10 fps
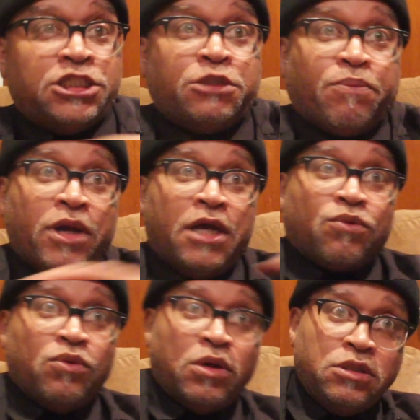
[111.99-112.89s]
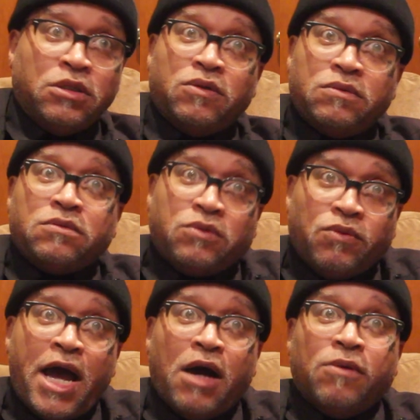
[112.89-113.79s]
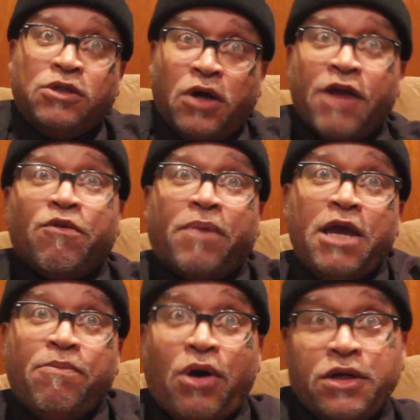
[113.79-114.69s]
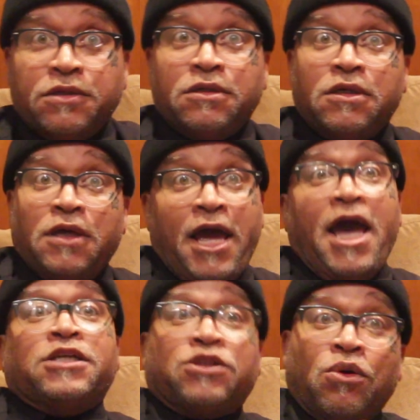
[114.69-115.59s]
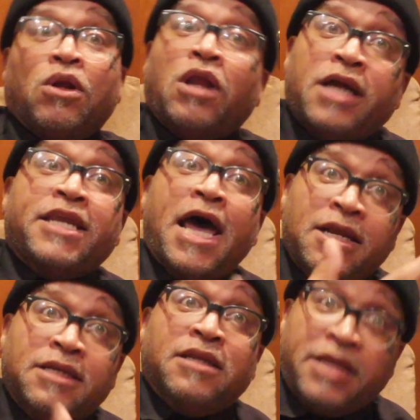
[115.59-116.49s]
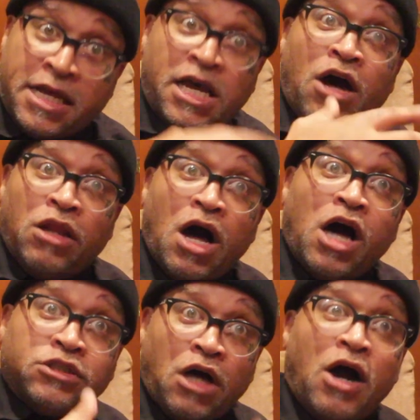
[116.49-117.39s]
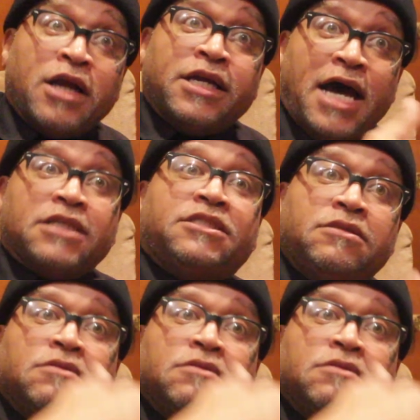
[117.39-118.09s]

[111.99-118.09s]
spread through, you know, throughout. You know, everybody bought it. And so a lot that's how Lost Garden got